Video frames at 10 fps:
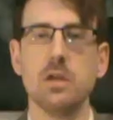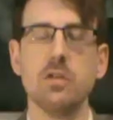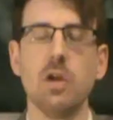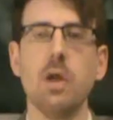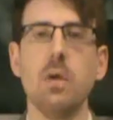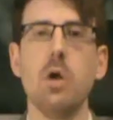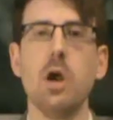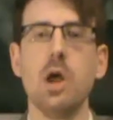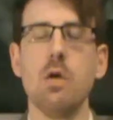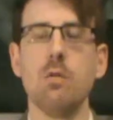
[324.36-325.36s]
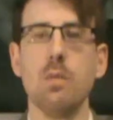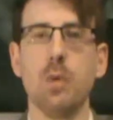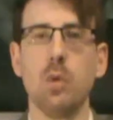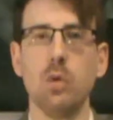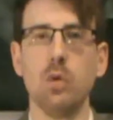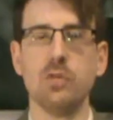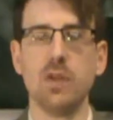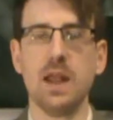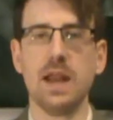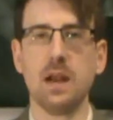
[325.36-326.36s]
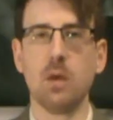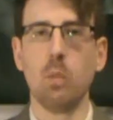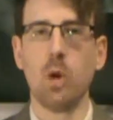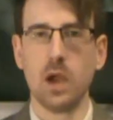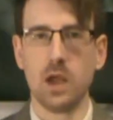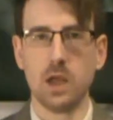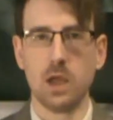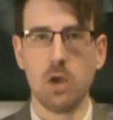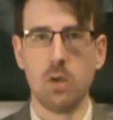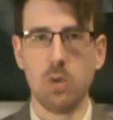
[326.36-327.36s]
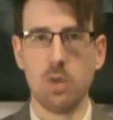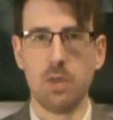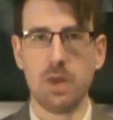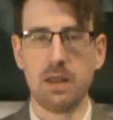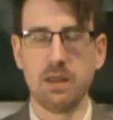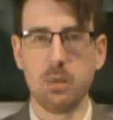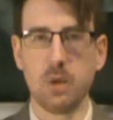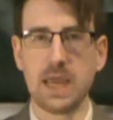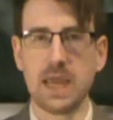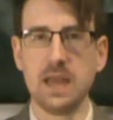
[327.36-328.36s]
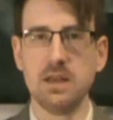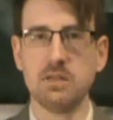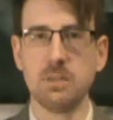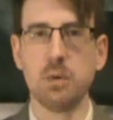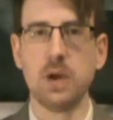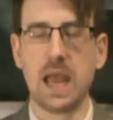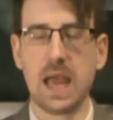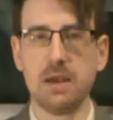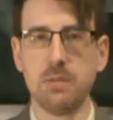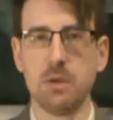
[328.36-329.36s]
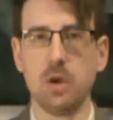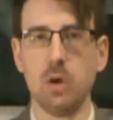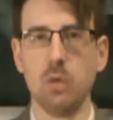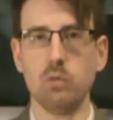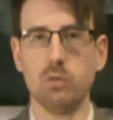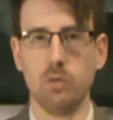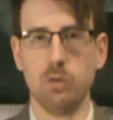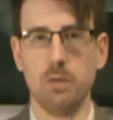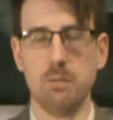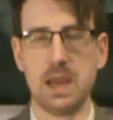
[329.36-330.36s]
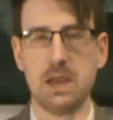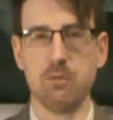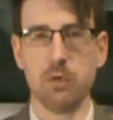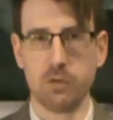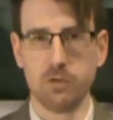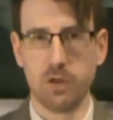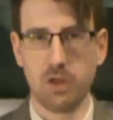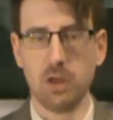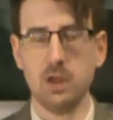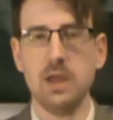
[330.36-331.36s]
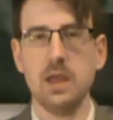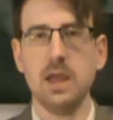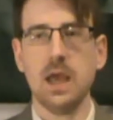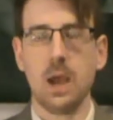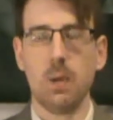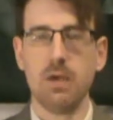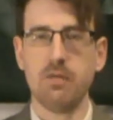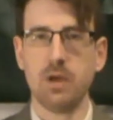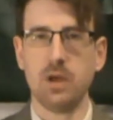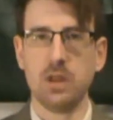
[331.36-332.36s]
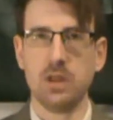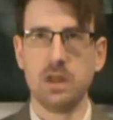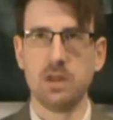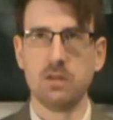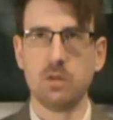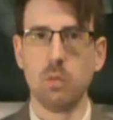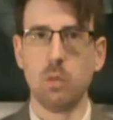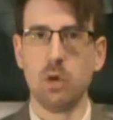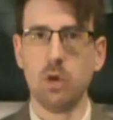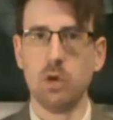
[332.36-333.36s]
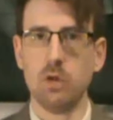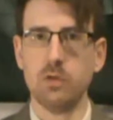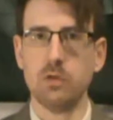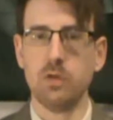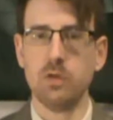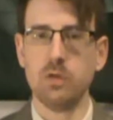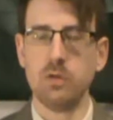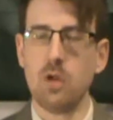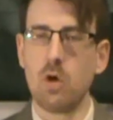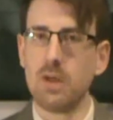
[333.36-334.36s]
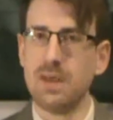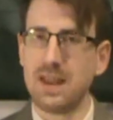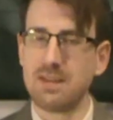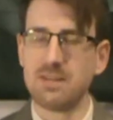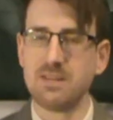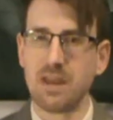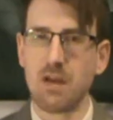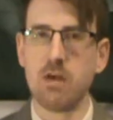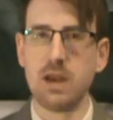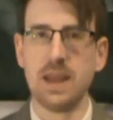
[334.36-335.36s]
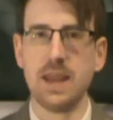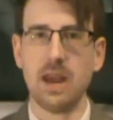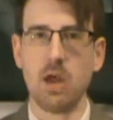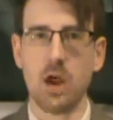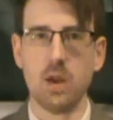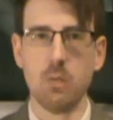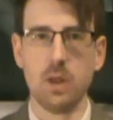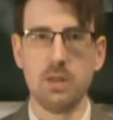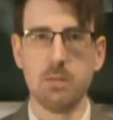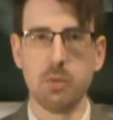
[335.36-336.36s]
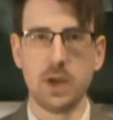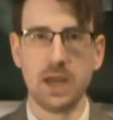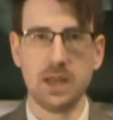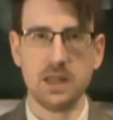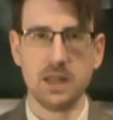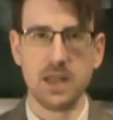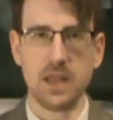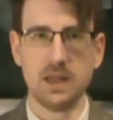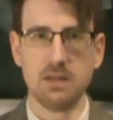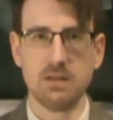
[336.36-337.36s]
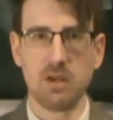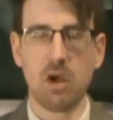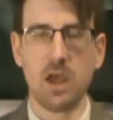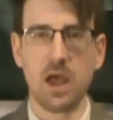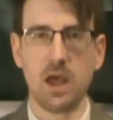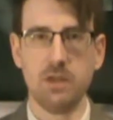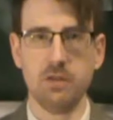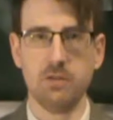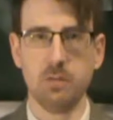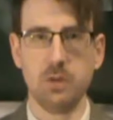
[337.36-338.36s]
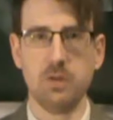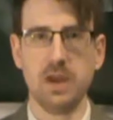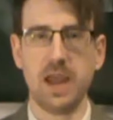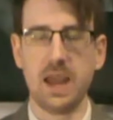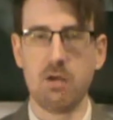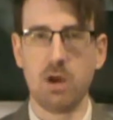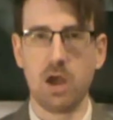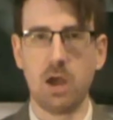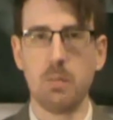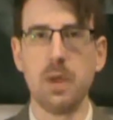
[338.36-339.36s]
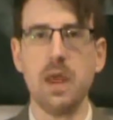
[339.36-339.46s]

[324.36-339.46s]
So there were reports a little while ago that they were keen to bring Adam Cole to the main roster. However, this was not necessarily in line with bringing the entire Undisputed Era up.